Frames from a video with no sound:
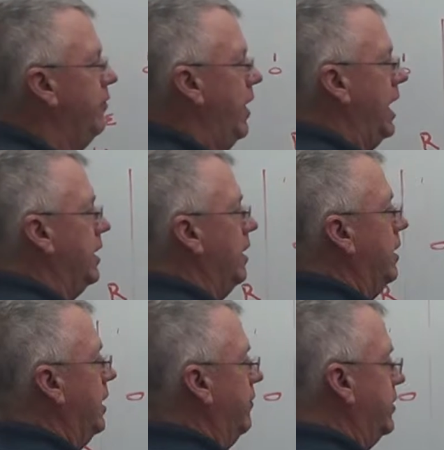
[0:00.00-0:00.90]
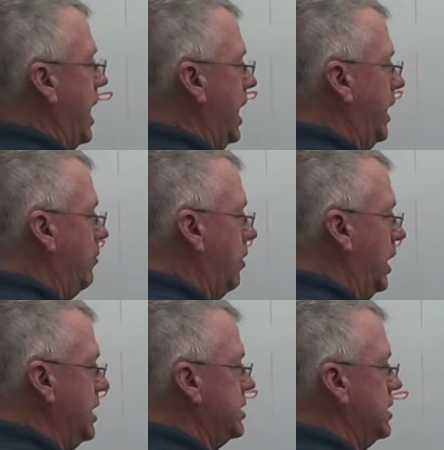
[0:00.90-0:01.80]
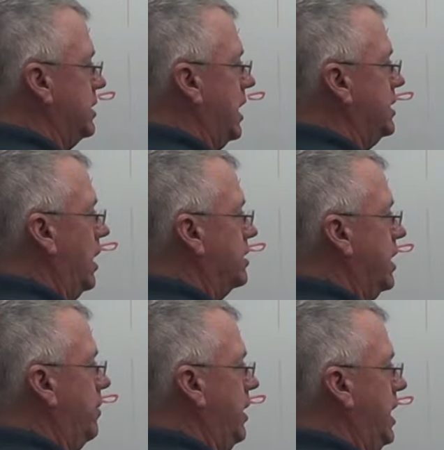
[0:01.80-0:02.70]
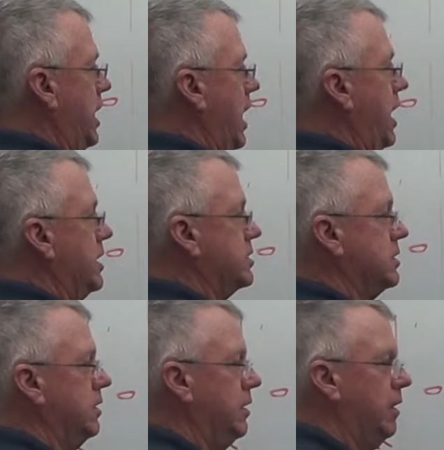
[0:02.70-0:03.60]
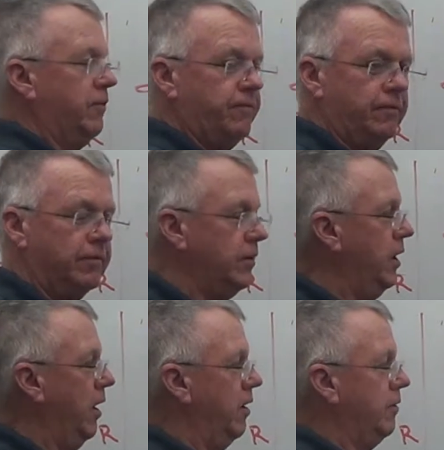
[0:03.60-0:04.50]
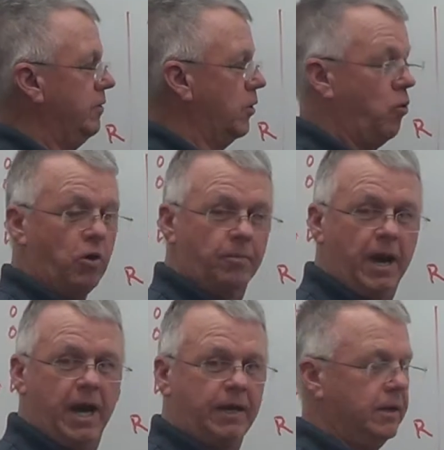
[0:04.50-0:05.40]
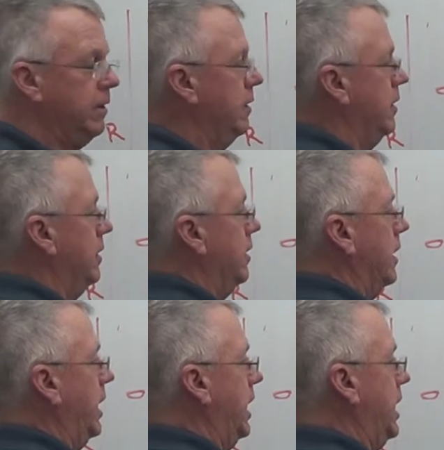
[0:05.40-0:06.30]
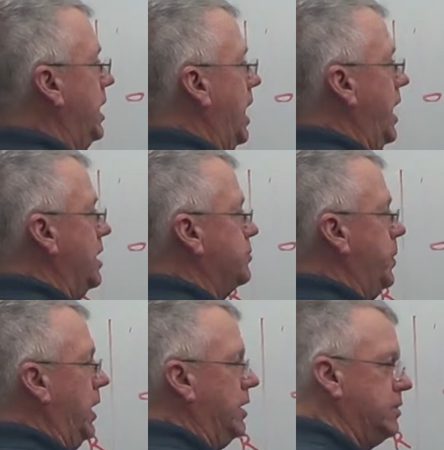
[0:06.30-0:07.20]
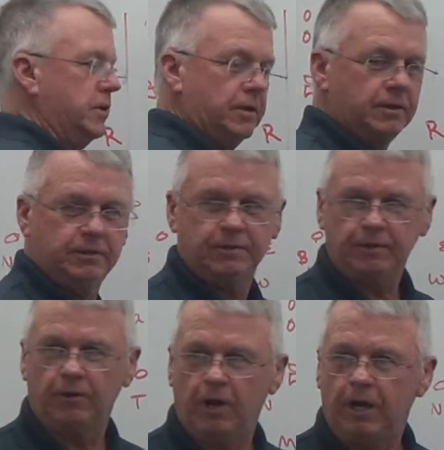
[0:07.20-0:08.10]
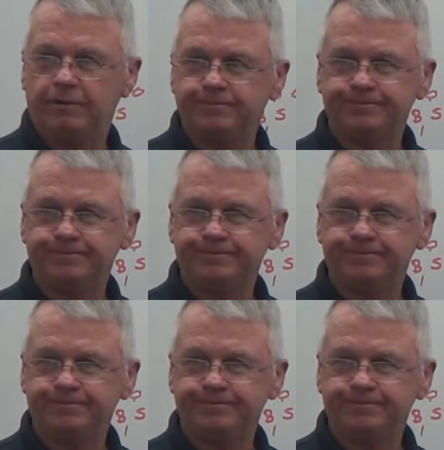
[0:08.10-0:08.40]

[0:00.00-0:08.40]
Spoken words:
If tight end releases, that tells him he has the quarterback and he has pitch, all right?